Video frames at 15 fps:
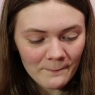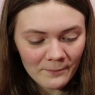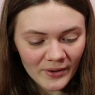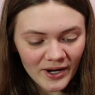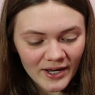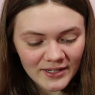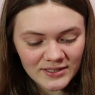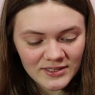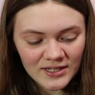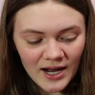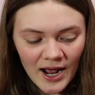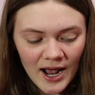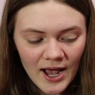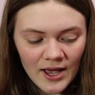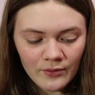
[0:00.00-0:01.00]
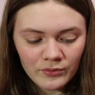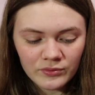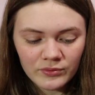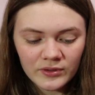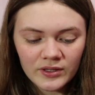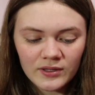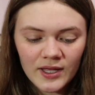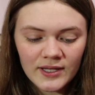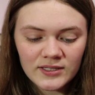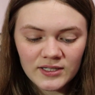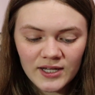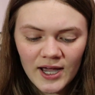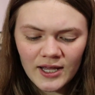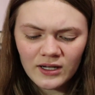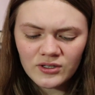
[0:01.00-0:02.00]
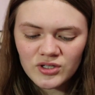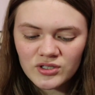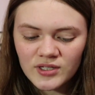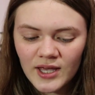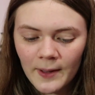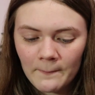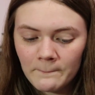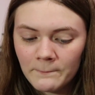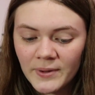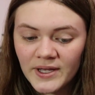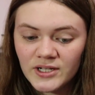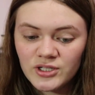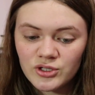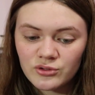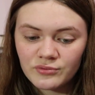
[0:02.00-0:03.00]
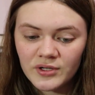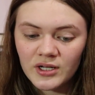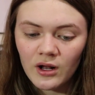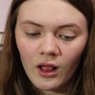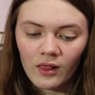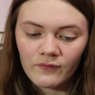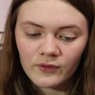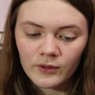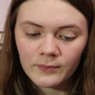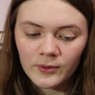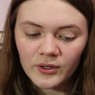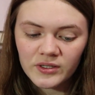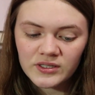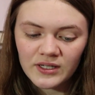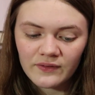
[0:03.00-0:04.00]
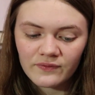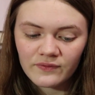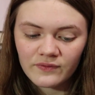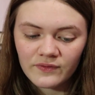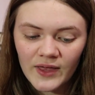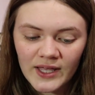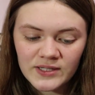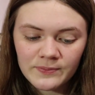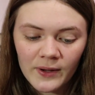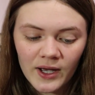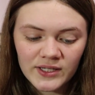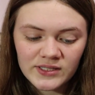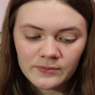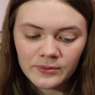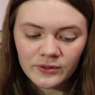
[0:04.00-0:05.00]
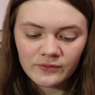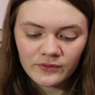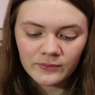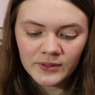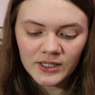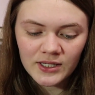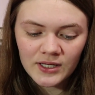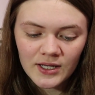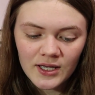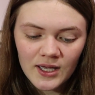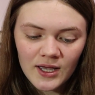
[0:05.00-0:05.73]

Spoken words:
But I would really like to kind of just like binge read all of her books if that's possible for me.